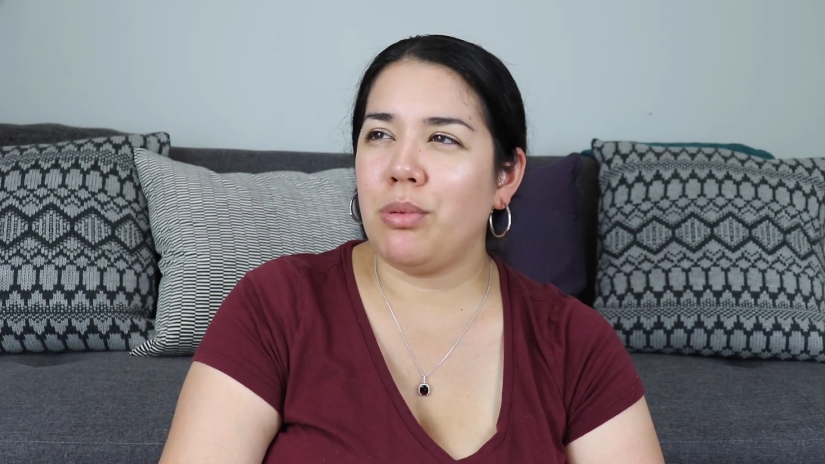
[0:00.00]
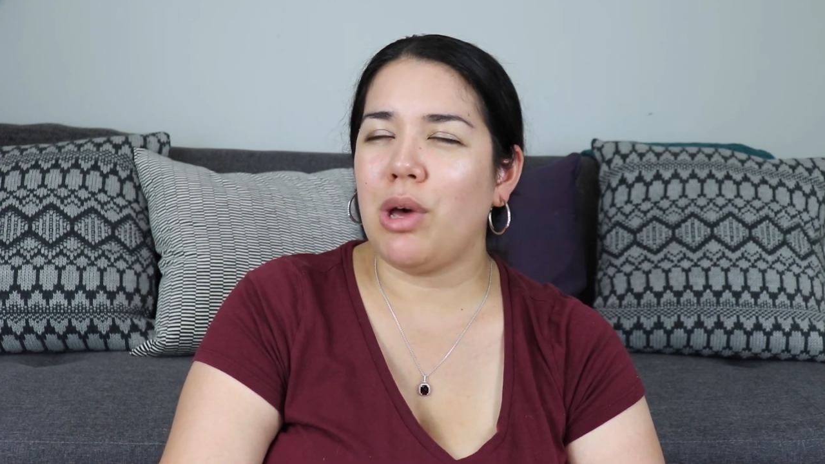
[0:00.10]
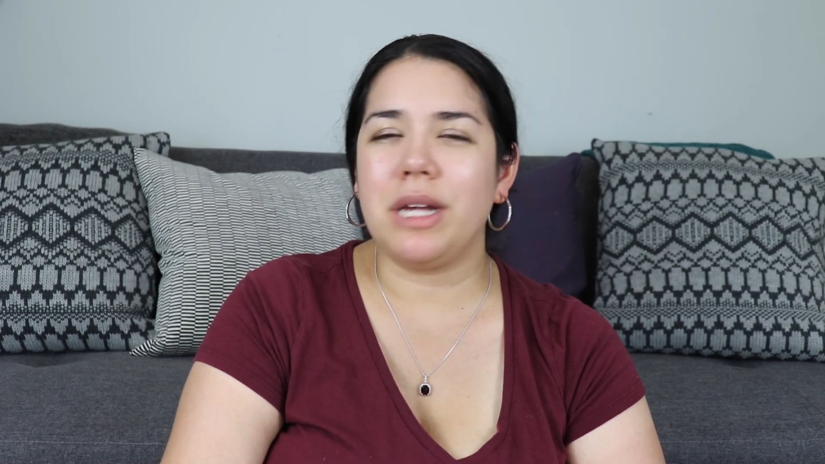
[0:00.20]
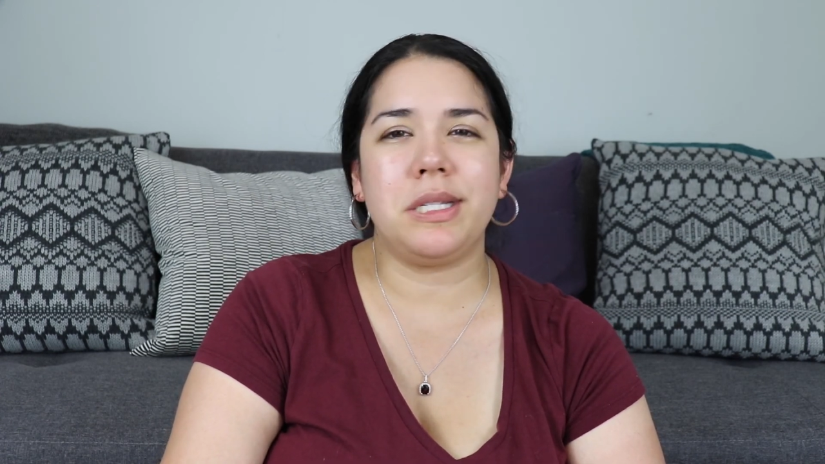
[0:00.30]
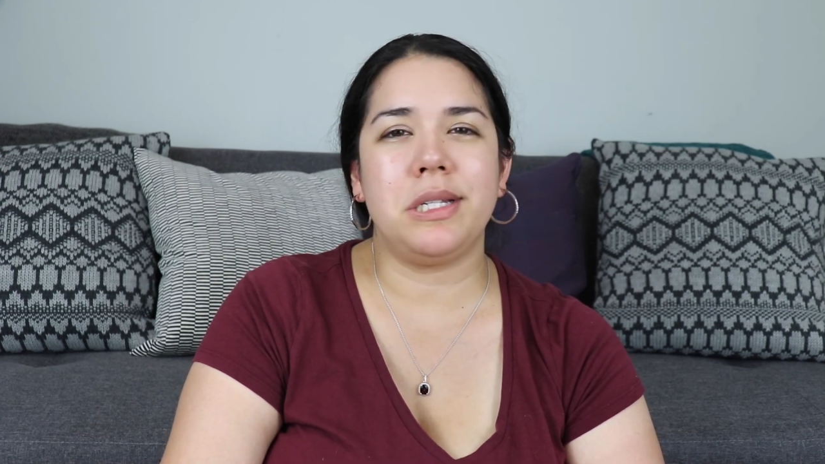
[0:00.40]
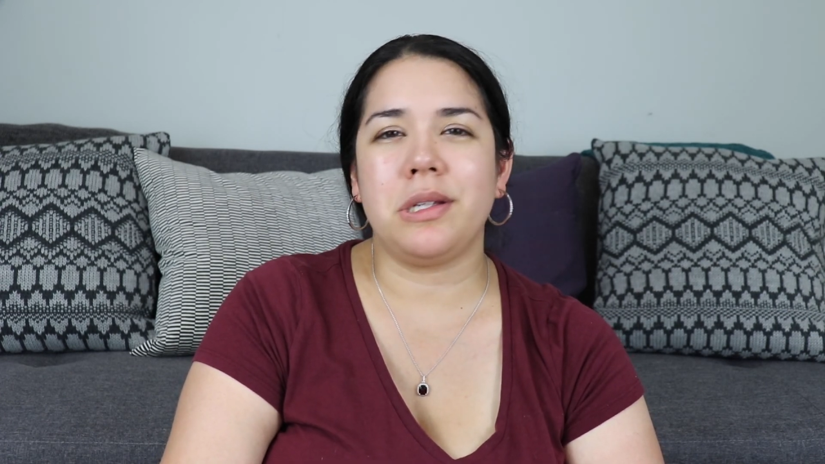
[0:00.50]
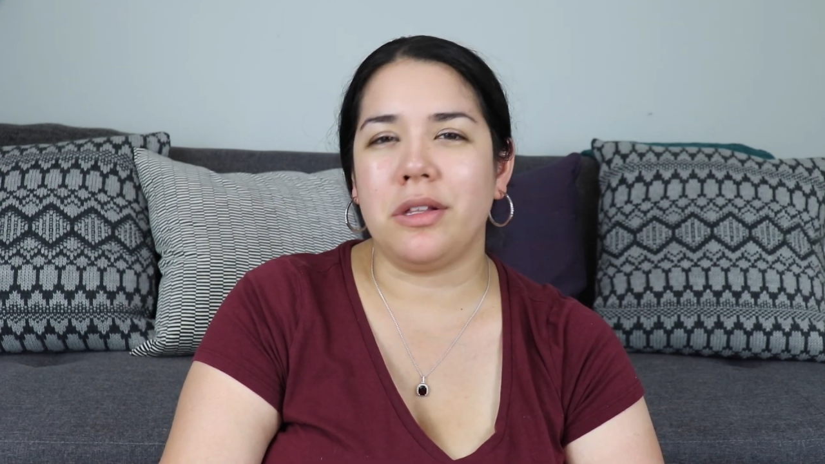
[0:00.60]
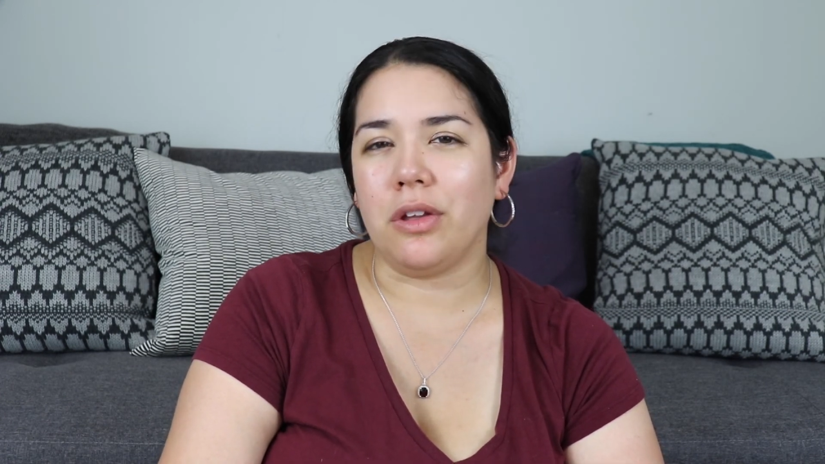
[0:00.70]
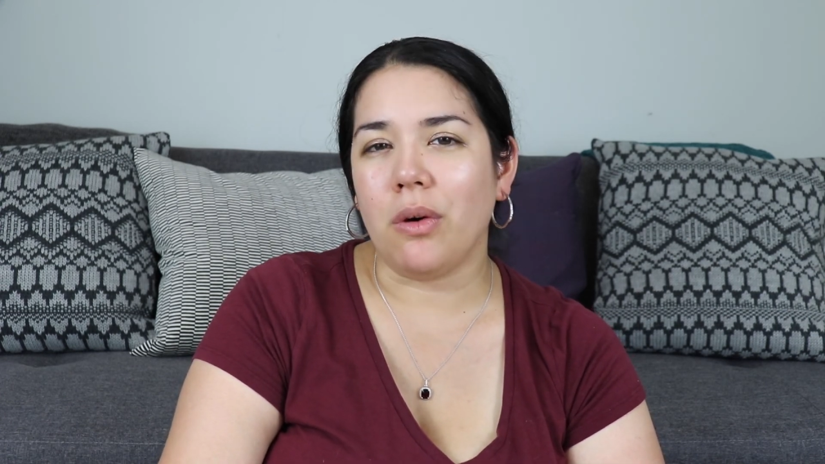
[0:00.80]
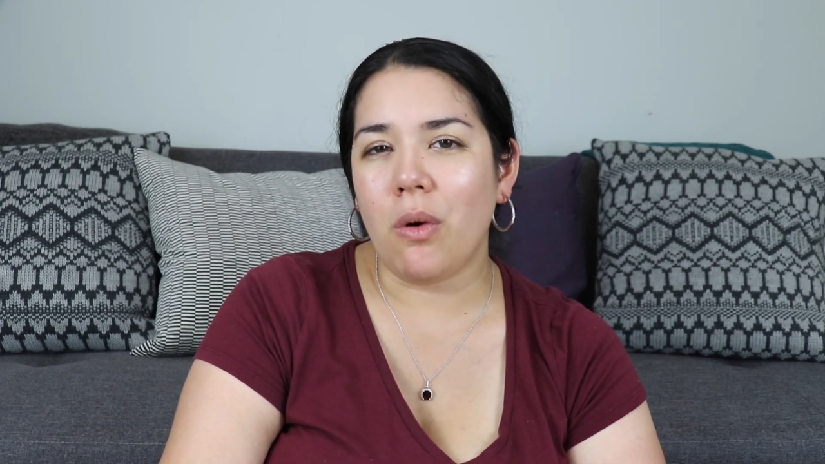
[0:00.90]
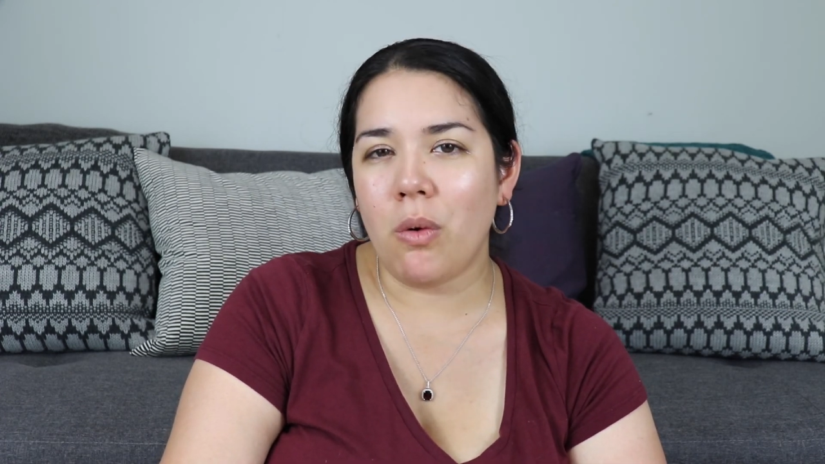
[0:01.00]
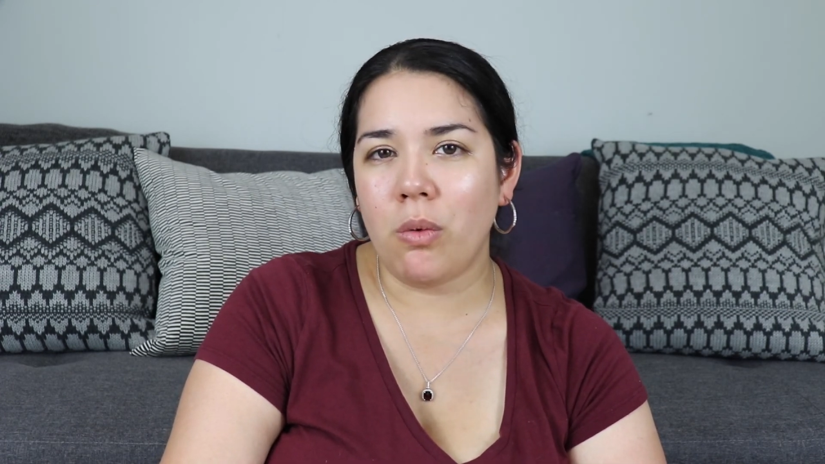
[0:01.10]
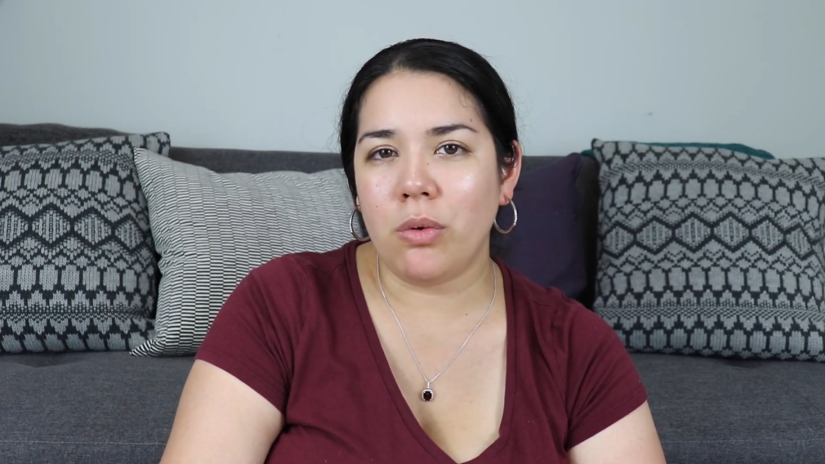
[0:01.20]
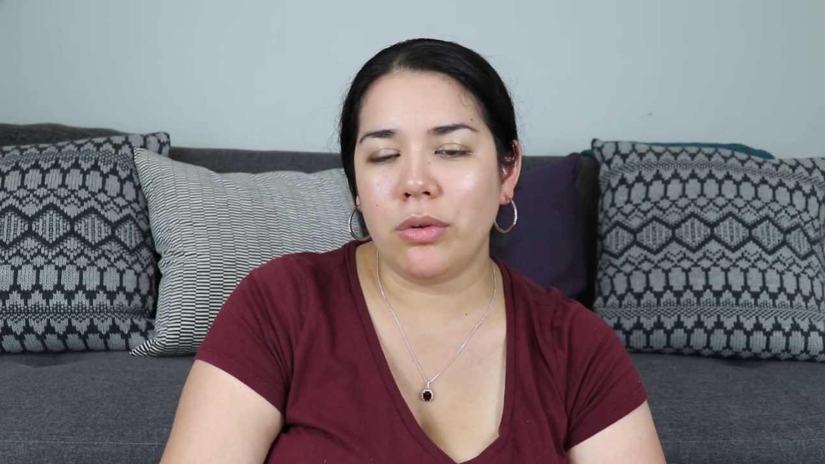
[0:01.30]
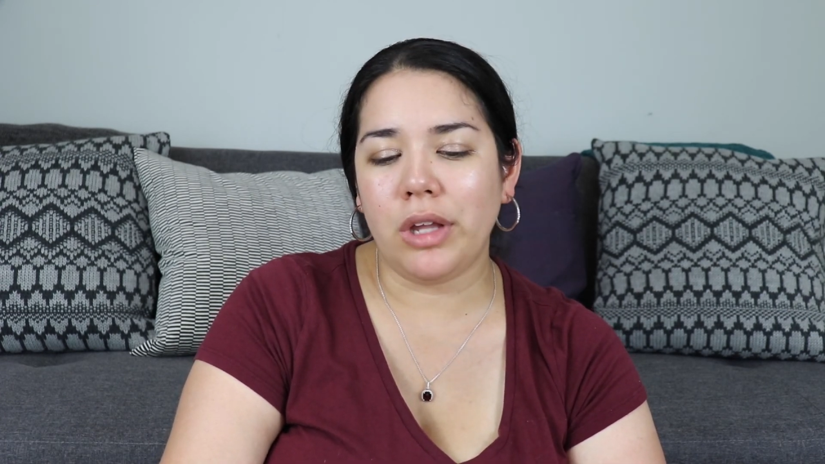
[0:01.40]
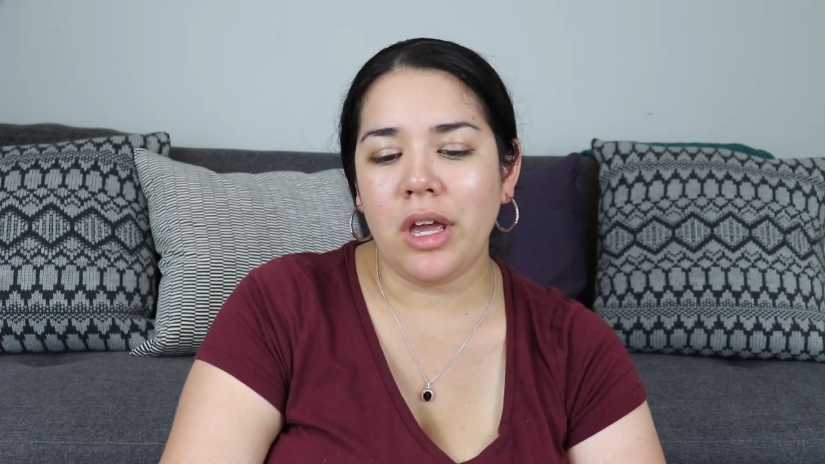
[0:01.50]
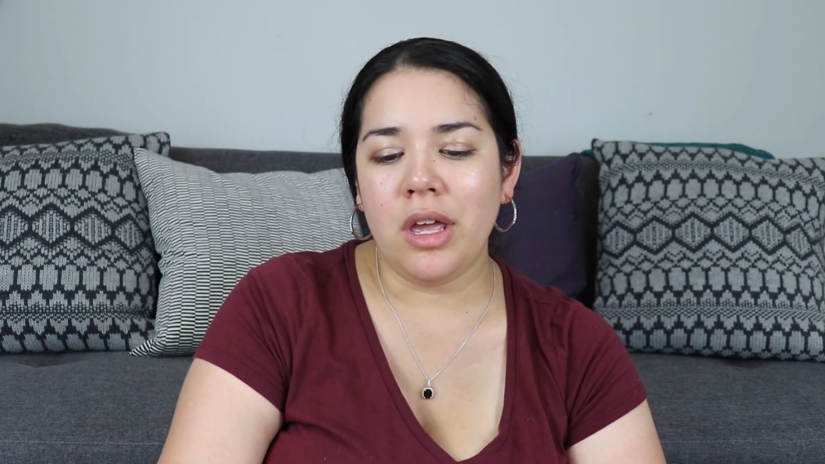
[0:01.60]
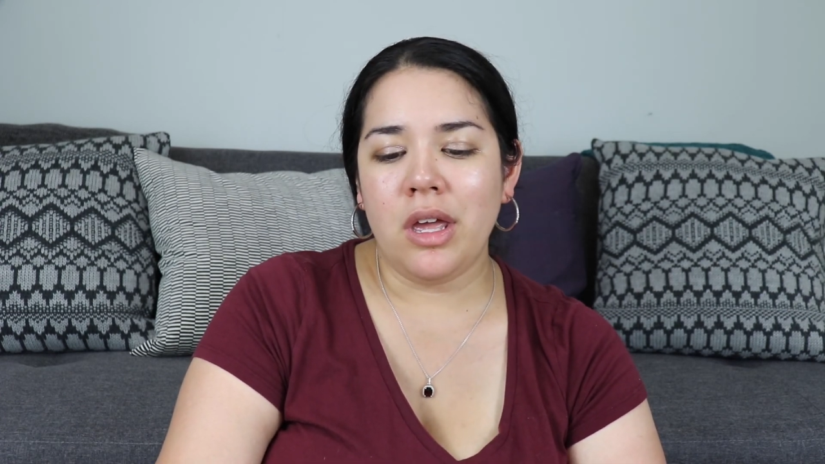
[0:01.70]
process on their own,